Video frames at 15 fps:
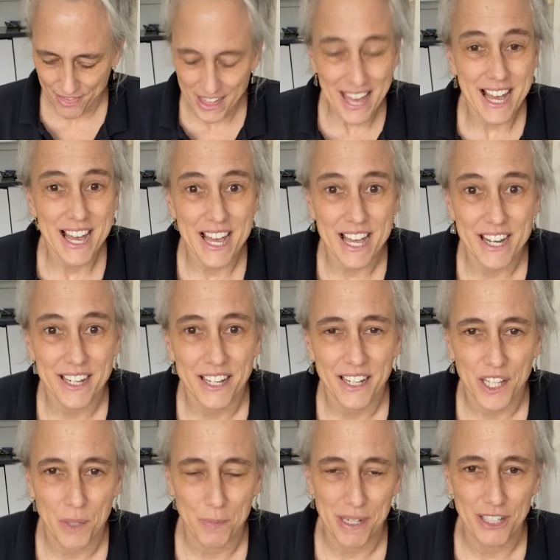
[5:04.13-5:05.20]
then
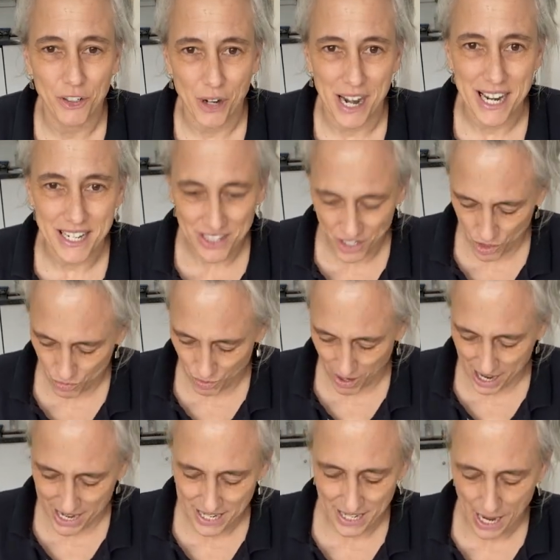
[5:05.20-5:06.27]
it'd be great to
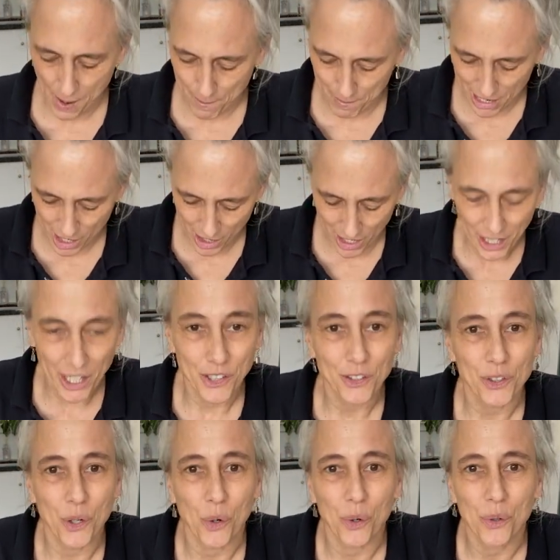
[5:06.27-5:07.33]
write American
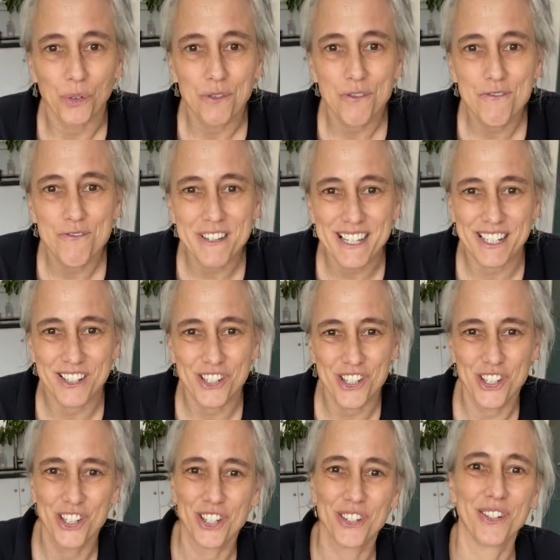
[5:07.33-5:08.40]

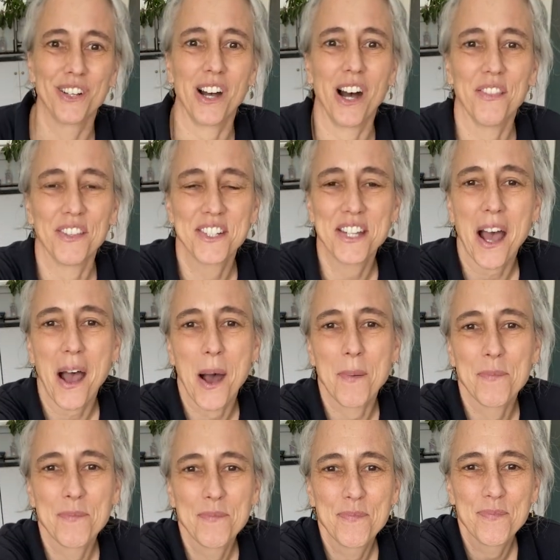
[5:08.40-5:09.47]
Goldfinch on the top
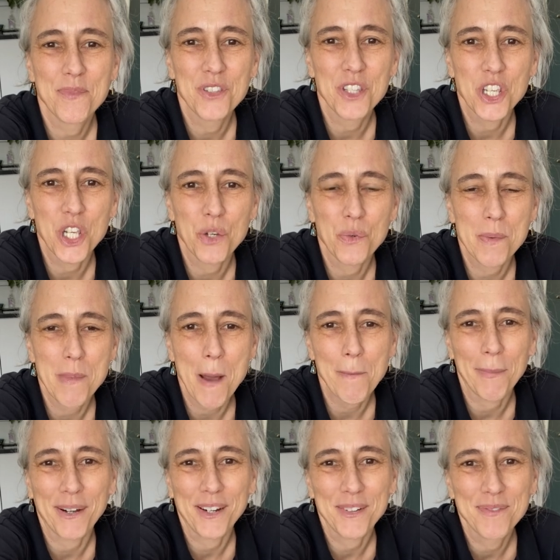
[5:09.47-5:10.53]
so you
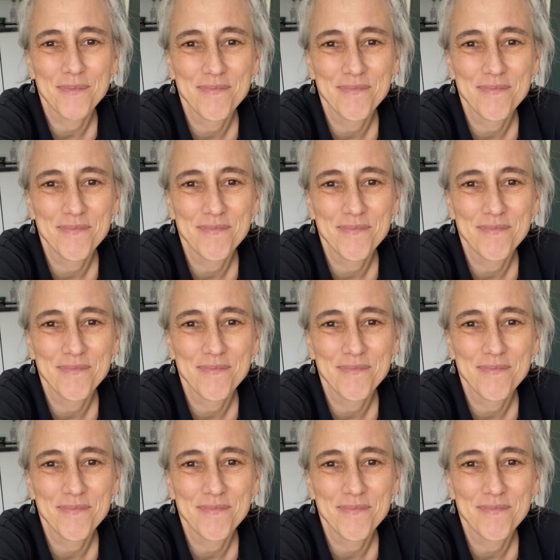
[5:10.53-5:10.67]
remember.